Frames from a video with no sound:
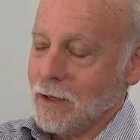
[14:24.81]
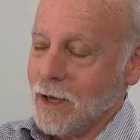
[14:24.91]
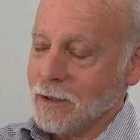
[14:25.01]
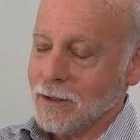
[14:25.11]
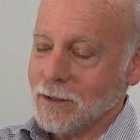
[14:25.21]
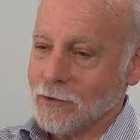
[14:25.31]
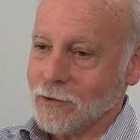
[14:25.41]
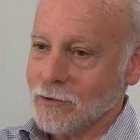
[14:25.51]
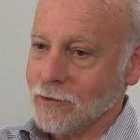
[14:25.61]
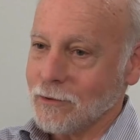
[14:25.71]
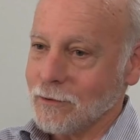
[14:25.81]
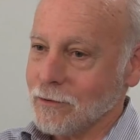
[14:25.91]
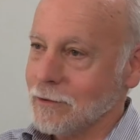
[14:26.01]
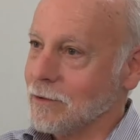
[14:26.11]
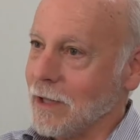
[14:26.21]
I think it's
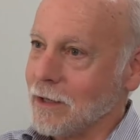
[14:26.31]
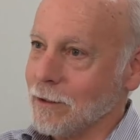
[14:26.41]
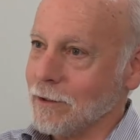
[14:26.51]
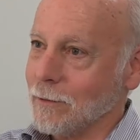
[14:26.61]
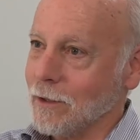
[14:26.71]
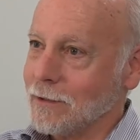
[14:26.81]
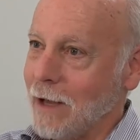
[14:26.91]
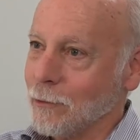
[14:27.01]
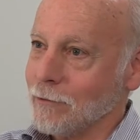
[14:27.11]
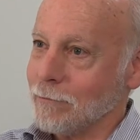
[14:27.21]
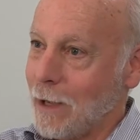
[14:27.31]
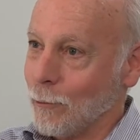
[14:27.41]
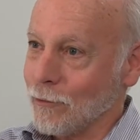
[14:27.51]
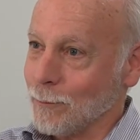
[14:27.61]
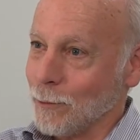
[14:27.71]
letting a thousand
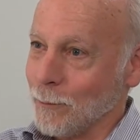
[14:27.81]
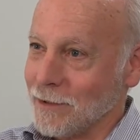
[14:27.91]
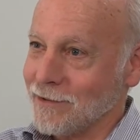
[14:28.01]
flowers bloom.